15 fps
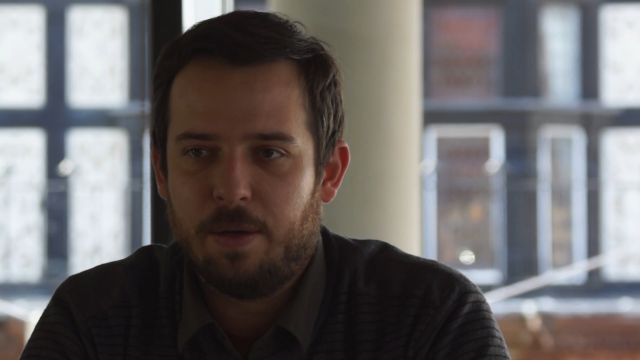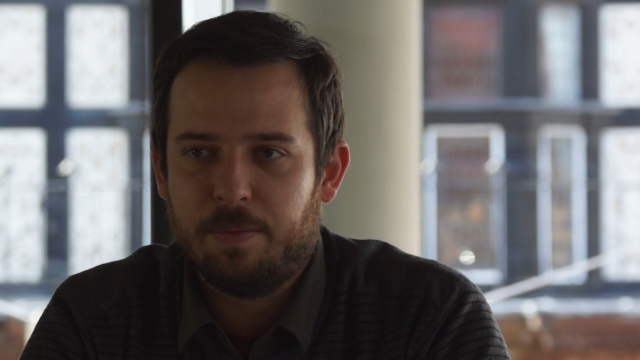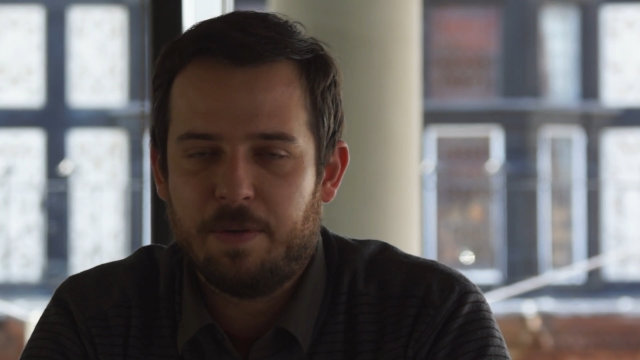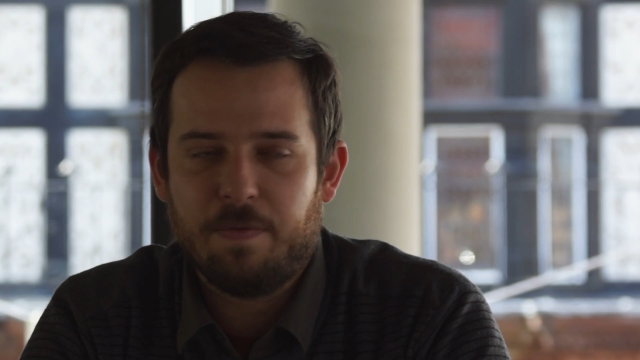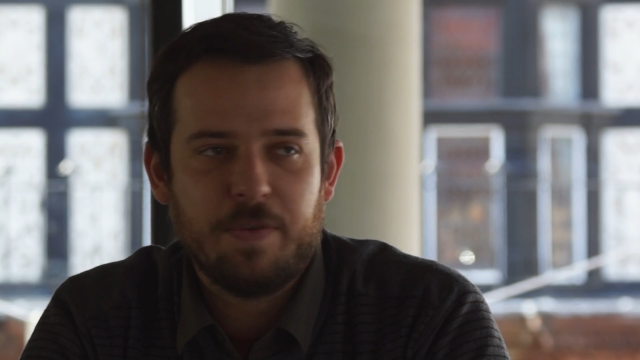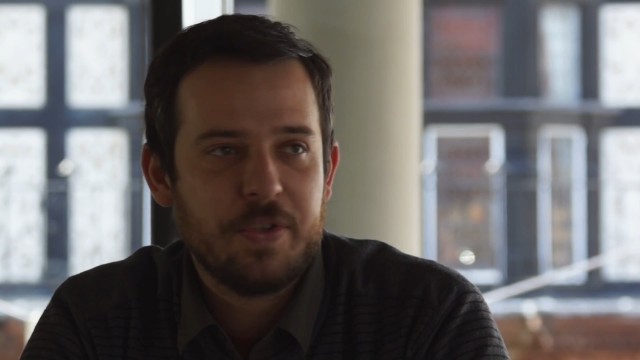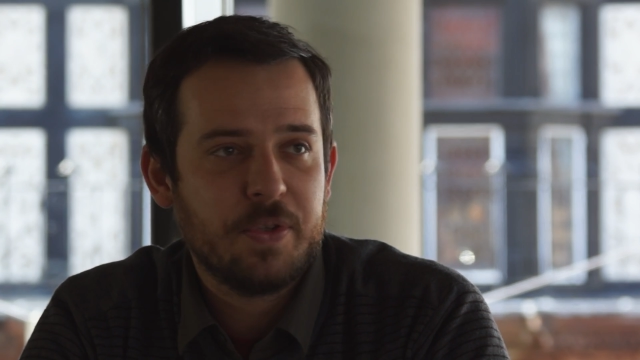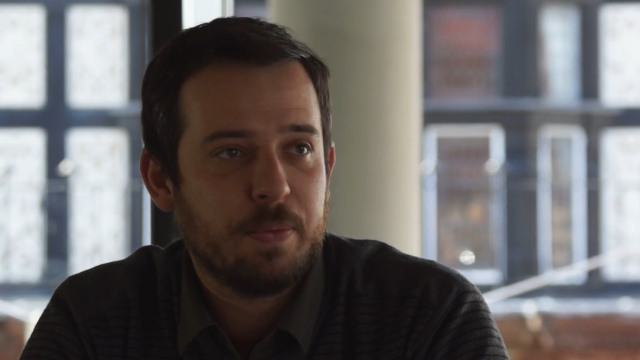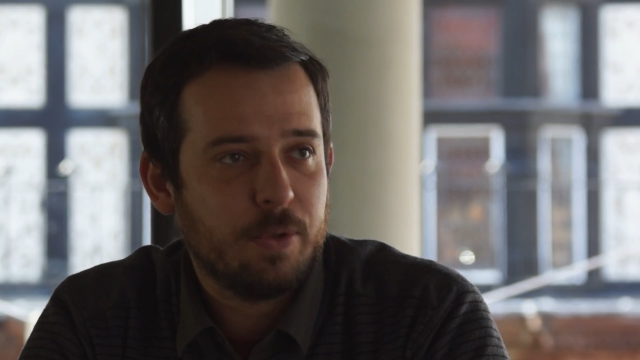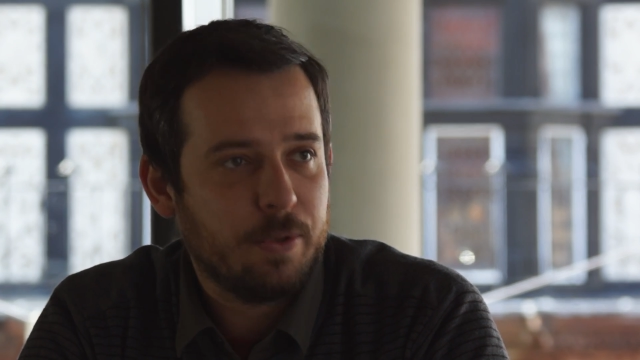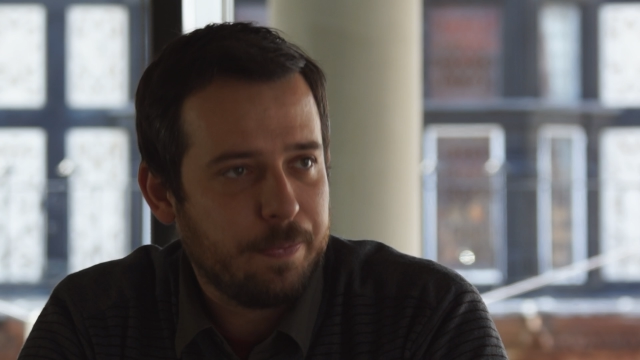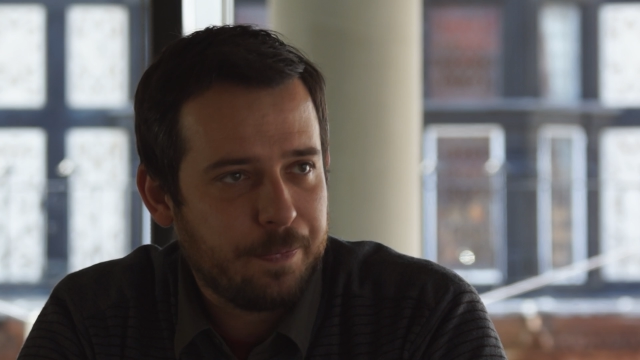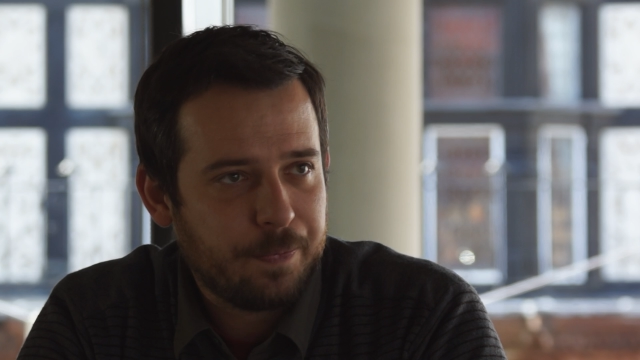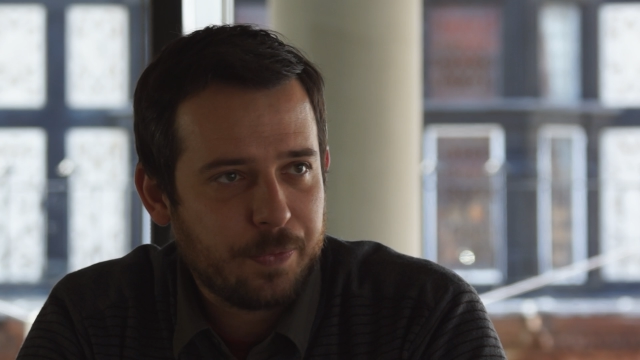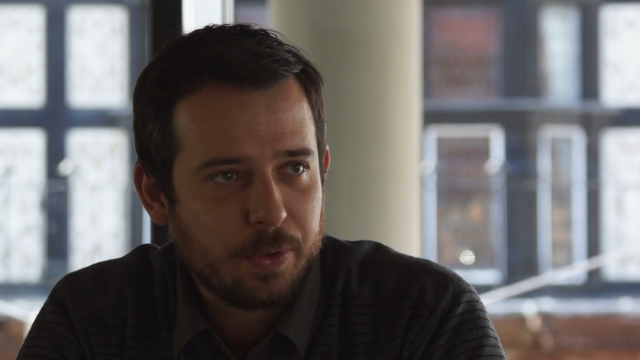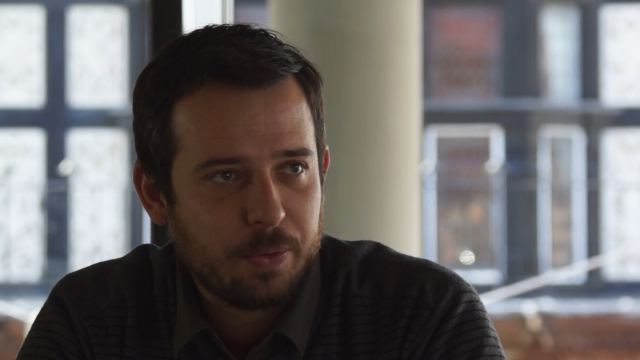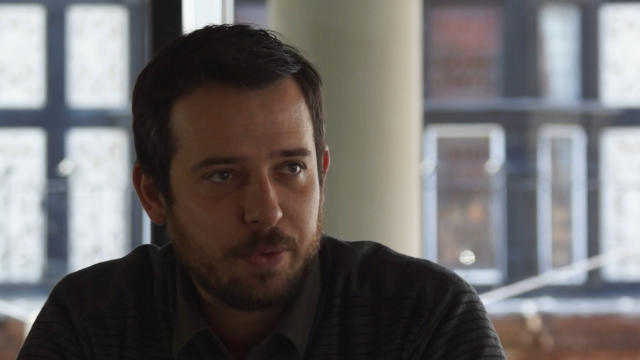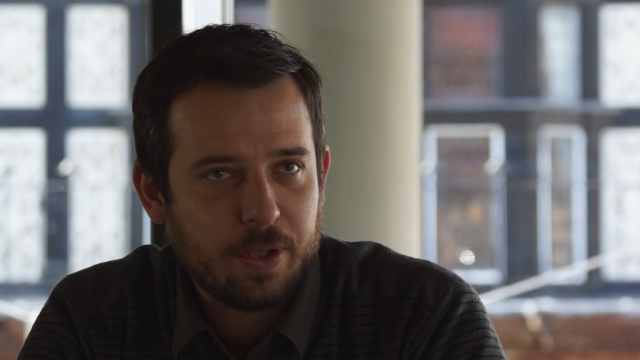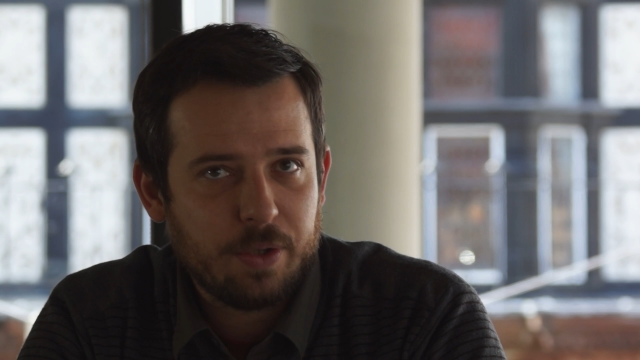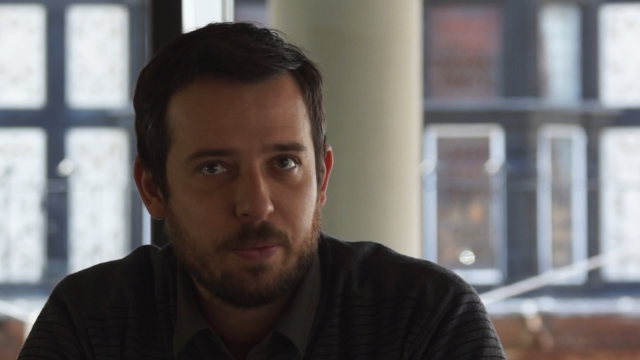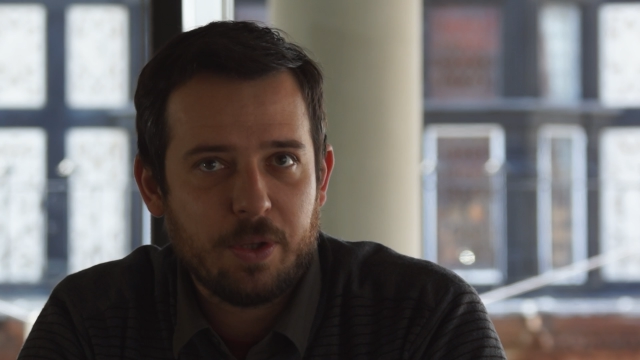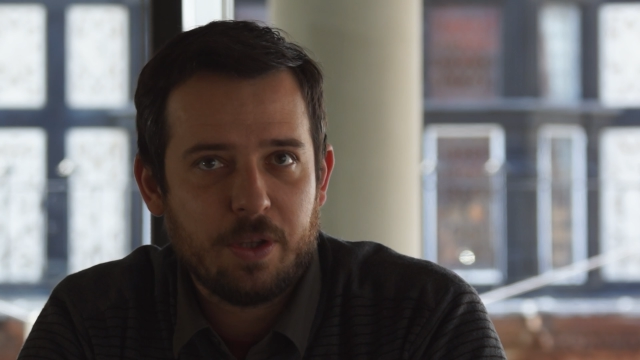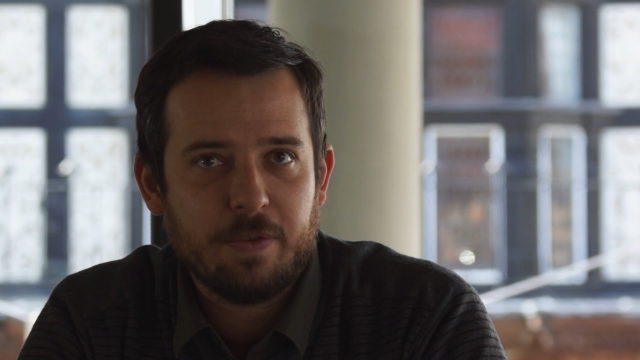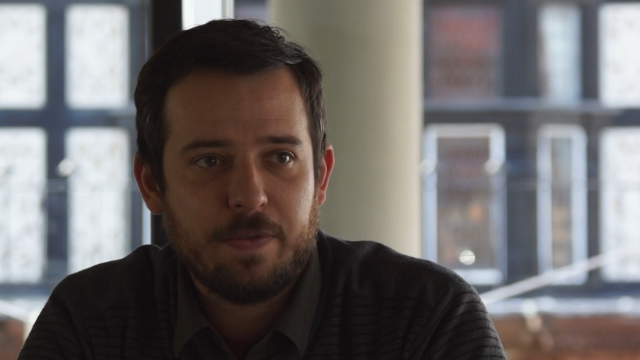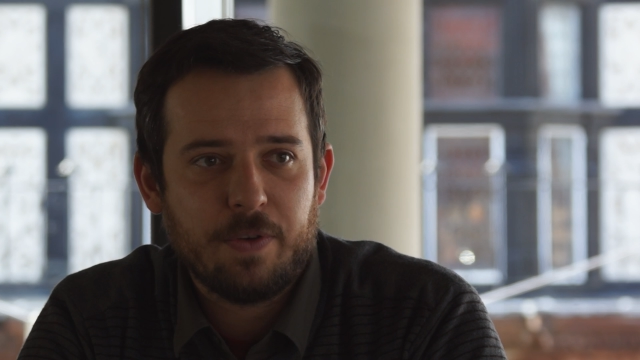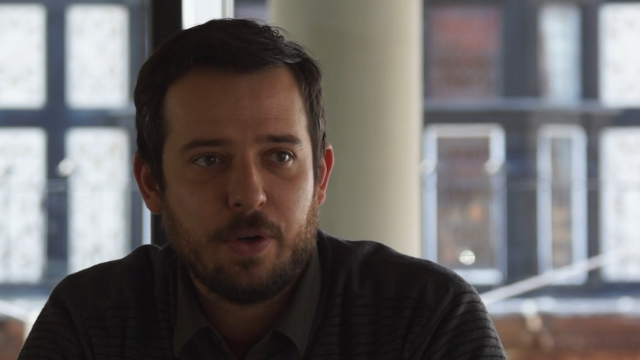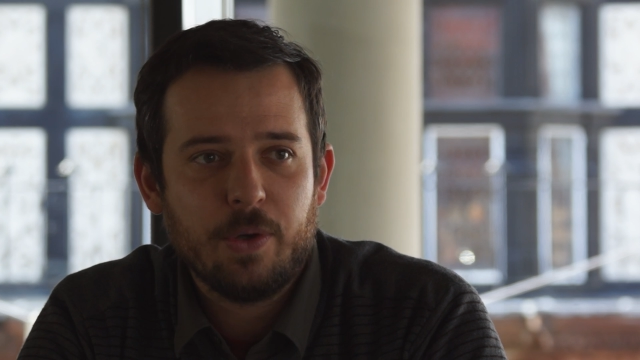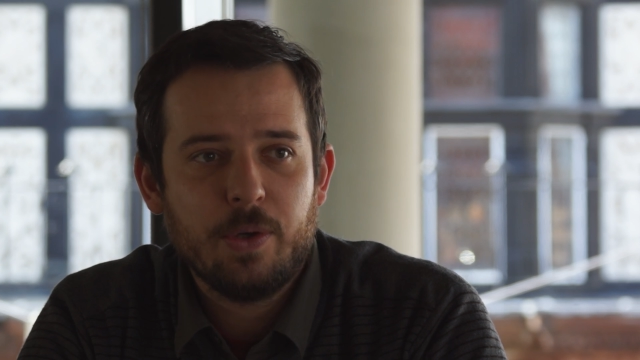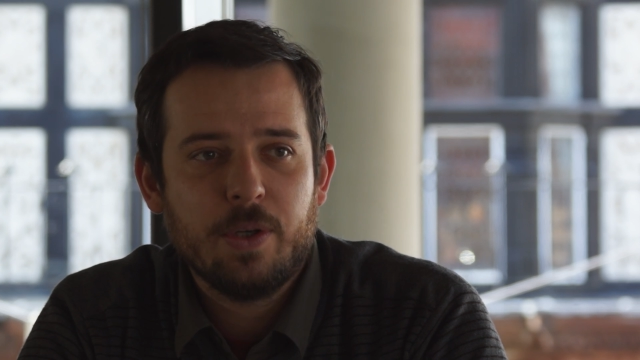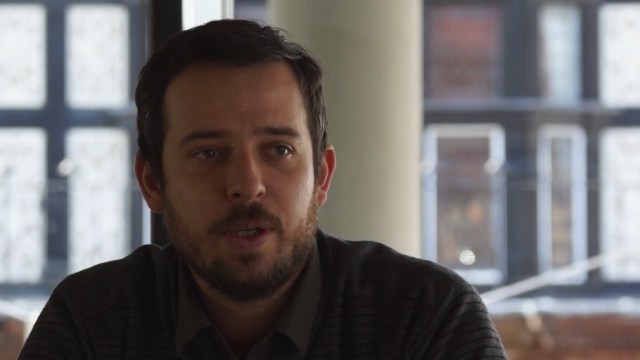invisible with the
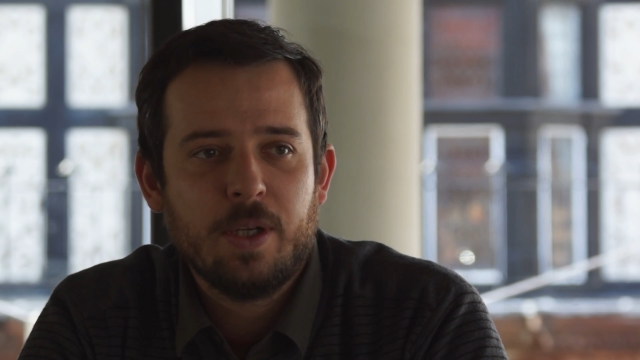phone.